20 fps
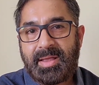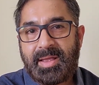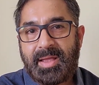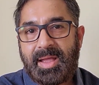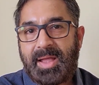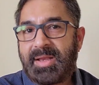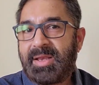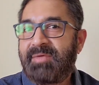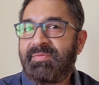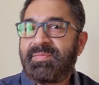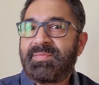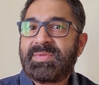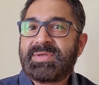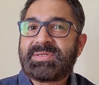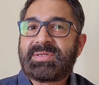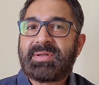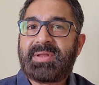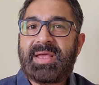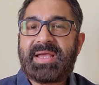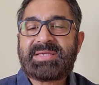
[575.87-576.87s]
And if
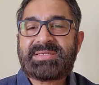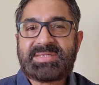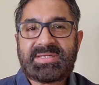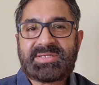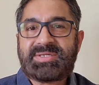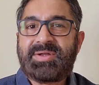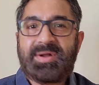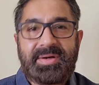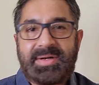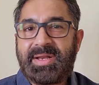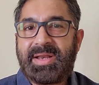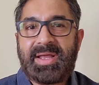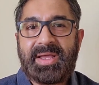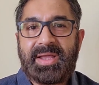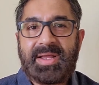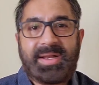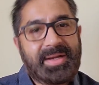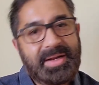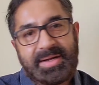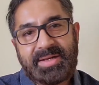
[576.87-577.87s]
Mr. X does not deny
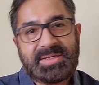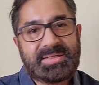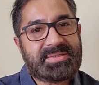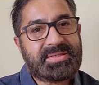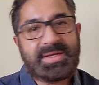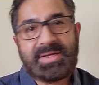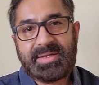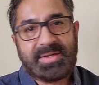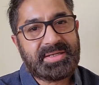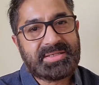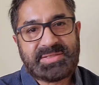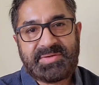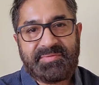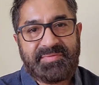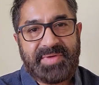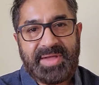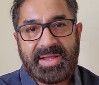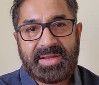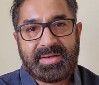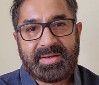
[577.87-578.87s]
it, it is taken as a
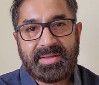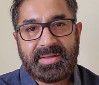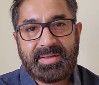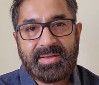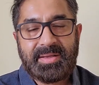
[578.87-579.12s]
fact.